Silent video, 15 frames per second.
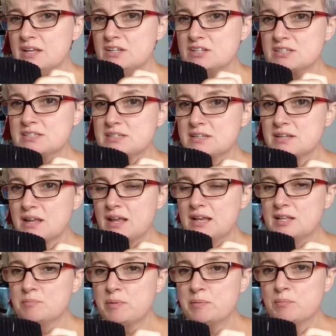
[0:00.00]
just a
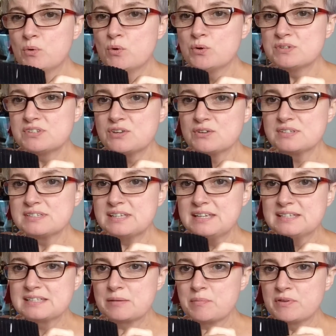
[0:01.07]
little bit more, so you'll
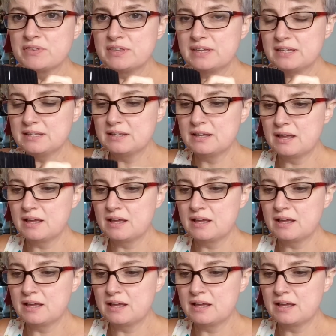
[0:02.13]
see some of the